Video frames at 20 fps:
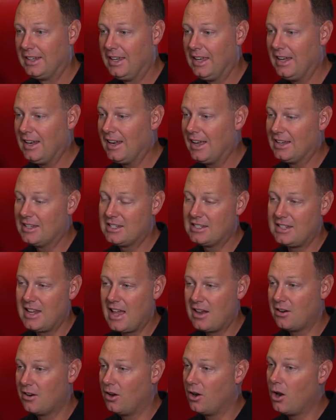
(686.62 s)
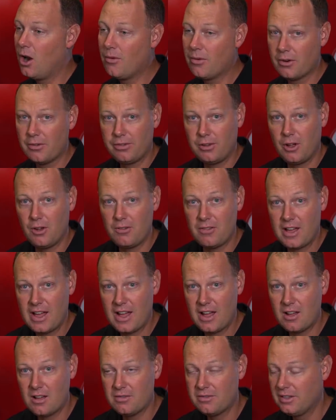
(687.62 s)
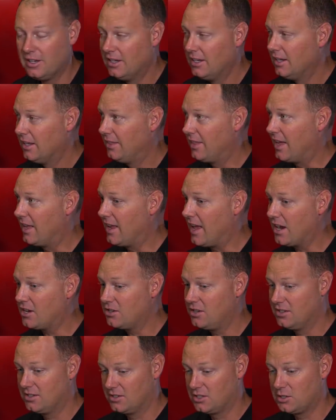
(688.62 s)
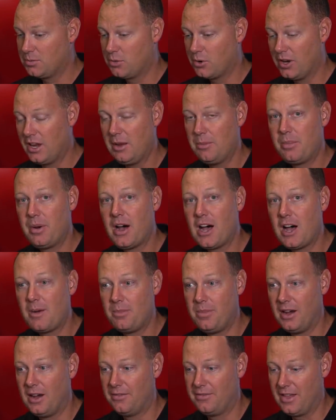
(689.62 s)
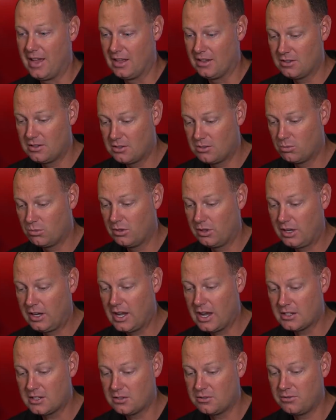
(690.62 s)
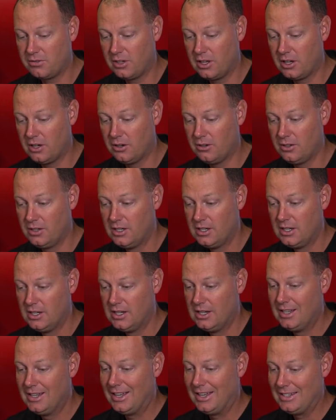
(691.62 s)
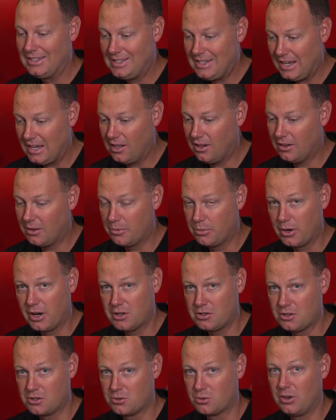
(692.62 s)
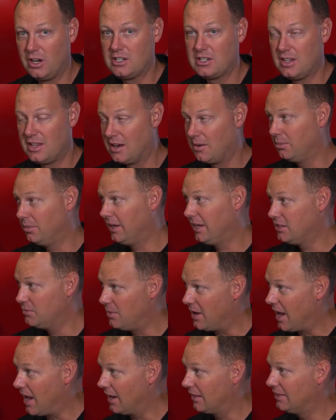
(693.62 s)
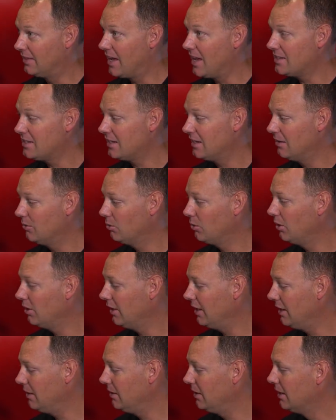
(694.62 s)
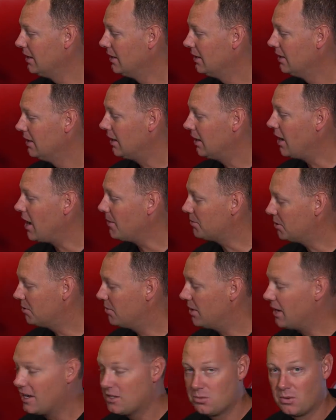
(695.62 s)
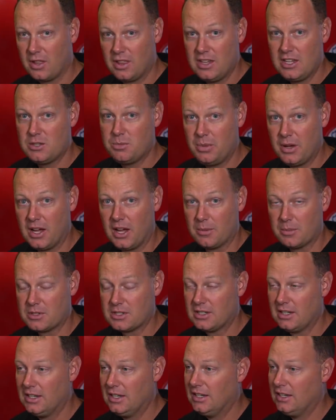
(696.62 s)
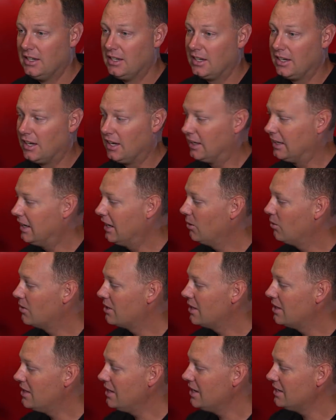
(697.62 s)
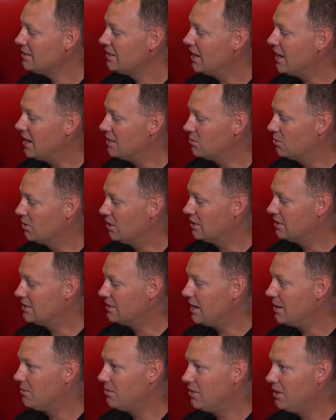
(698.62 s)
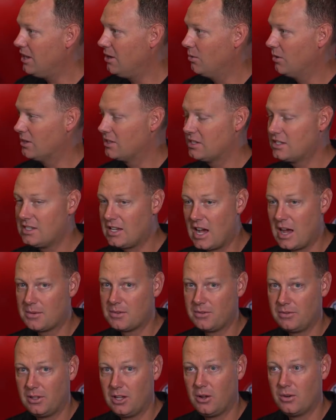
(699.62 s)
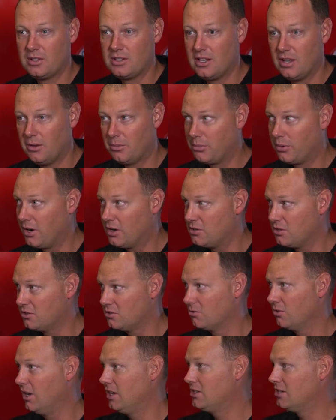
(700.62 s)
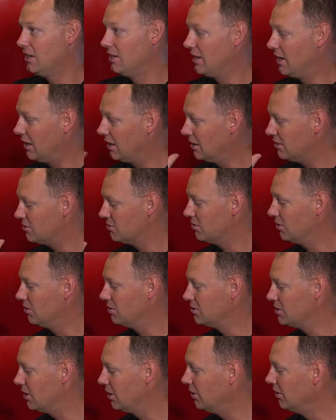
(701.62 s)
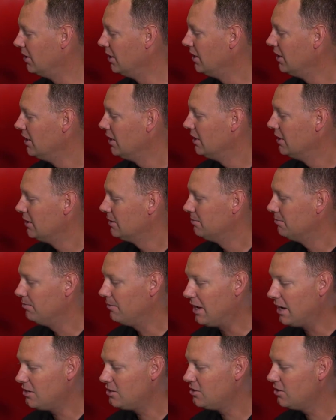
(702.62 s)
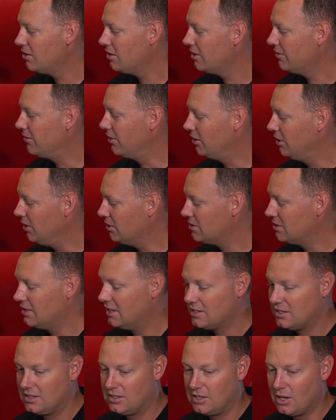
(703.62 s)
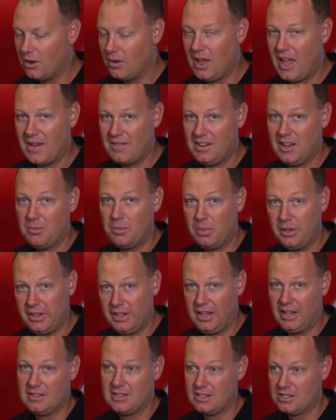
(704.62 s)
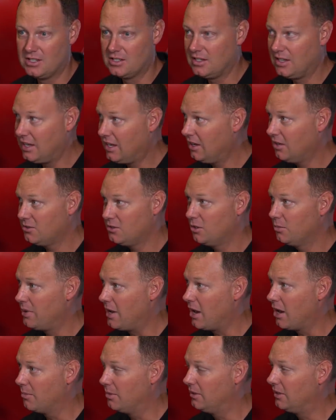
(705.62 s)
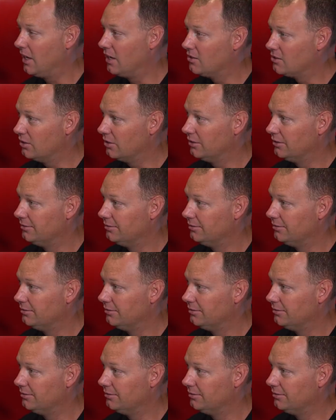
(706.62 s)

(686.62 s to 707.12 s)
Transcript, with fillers: Get a standard overflow valve that actually is a spring pop-off that cuts flow until the pressure's reached and then it bleeds back. That's going to really optimize one of these pumps. Uh, get one of these guys where same thing where it stops flow until pressure's reached and then it goes through. So make sure if you're using this, don't have any bleeds. It just kills your power potential.